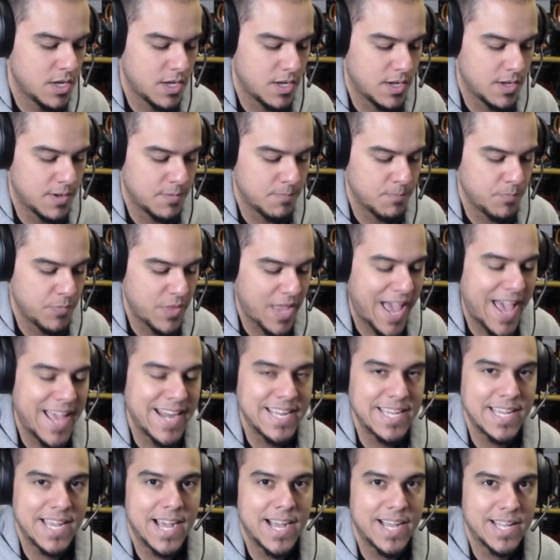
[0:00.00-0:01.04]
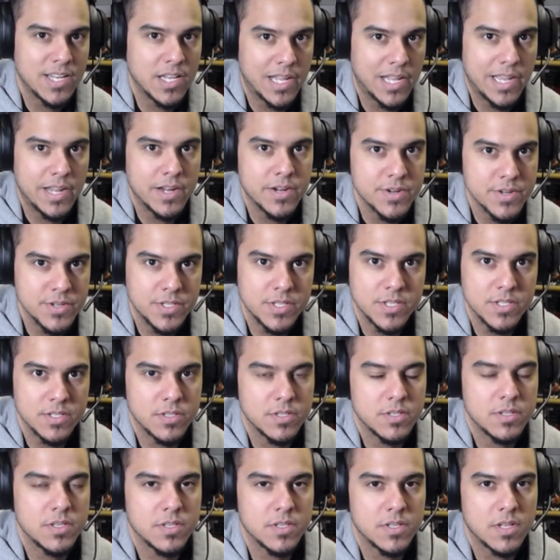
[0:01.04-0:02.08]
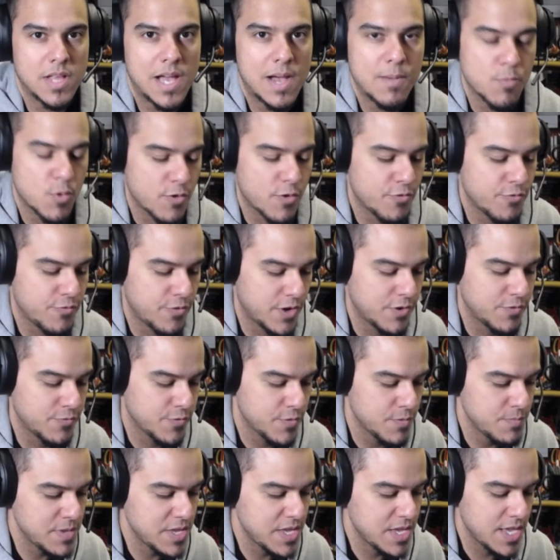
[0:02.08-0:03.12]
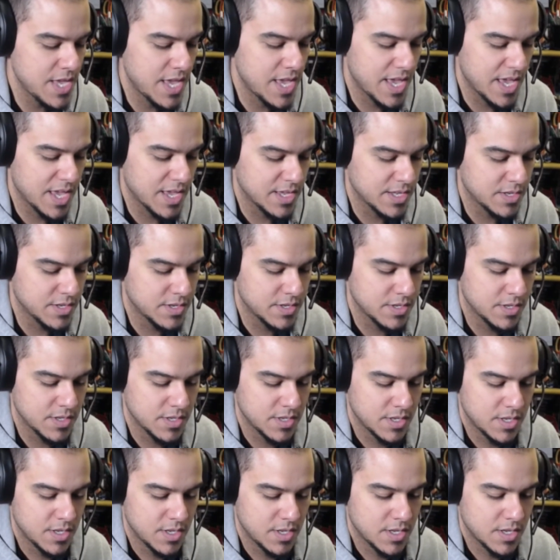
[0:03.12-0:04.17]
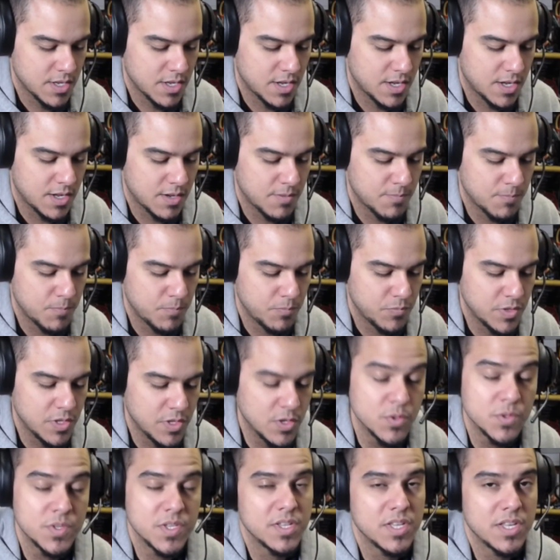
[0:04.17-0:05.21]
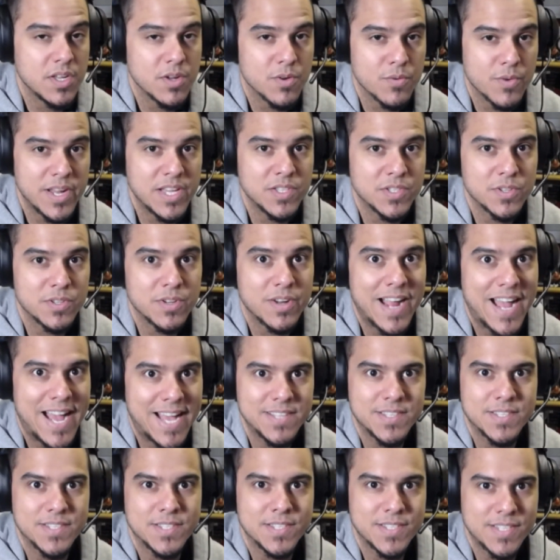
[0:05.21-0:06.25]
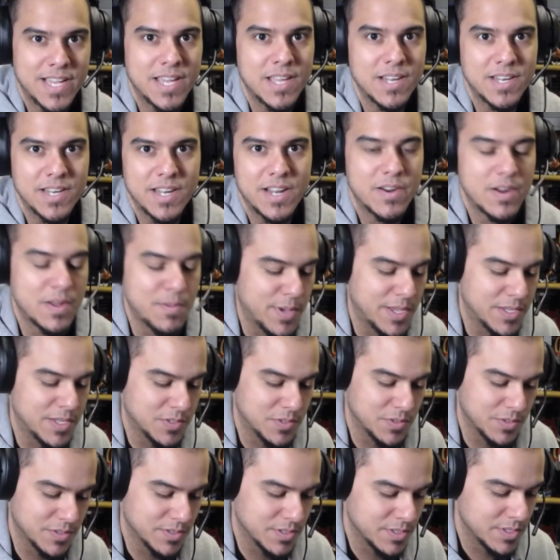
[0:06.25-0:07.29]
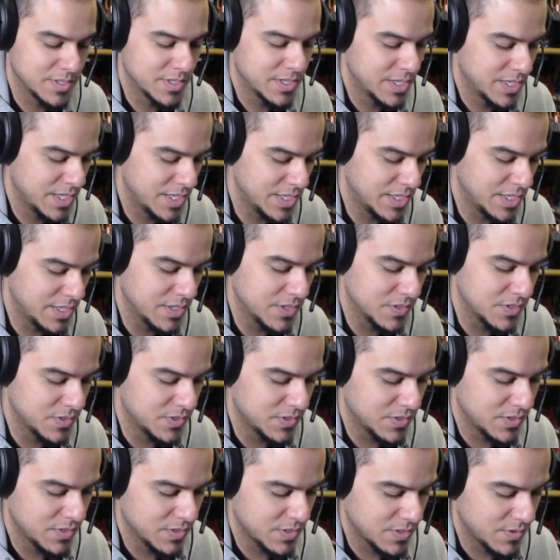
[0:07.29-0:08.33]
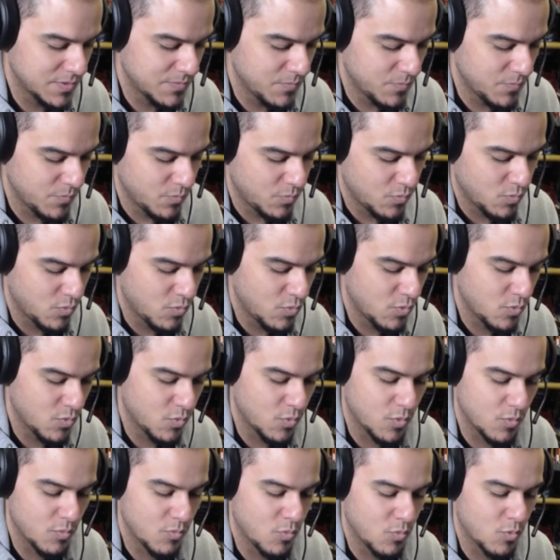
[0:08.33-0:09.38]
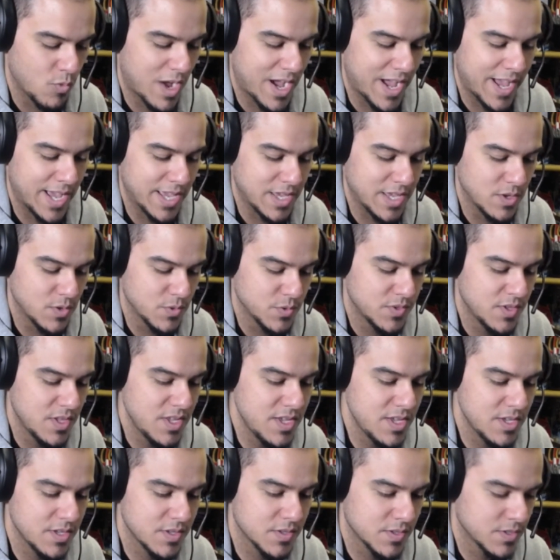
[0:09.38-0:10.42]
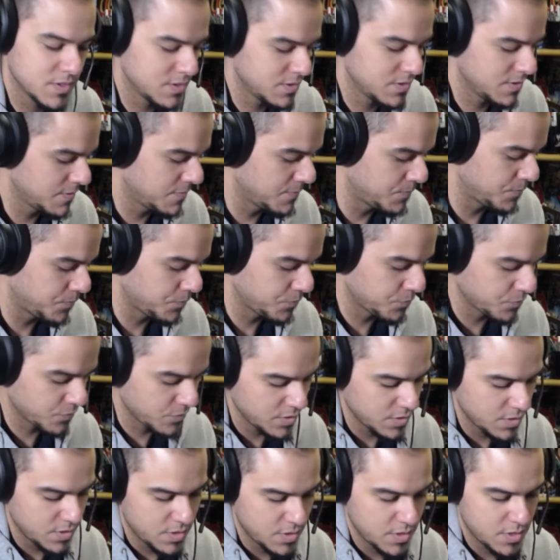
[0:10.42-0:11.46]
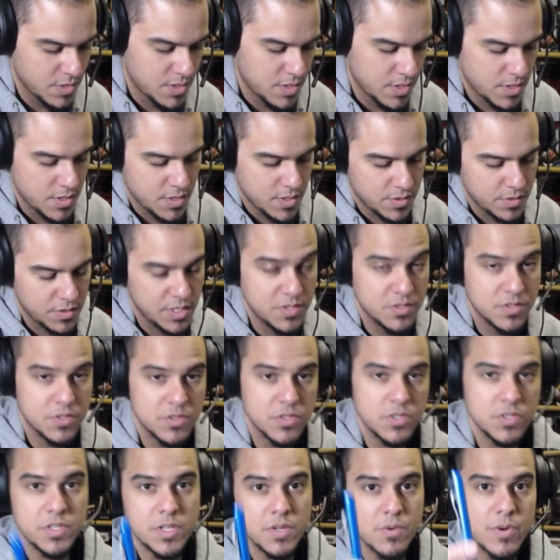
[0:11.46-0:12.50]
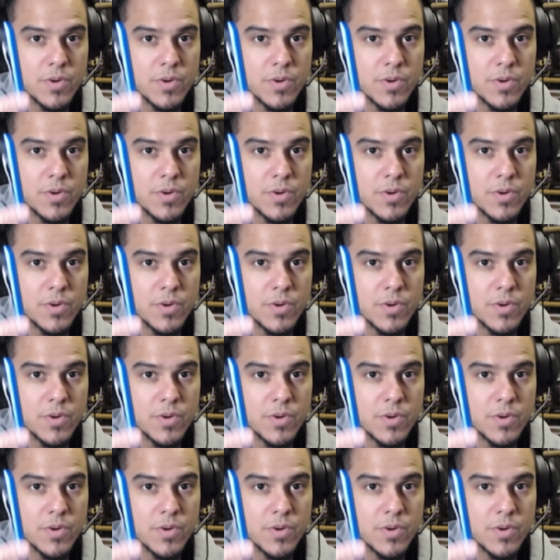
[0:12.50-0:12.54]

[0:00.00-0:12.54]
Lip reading: adding on layers is a lot more fun for me, and using the eraser as a secondary pencil is why I use these. These are just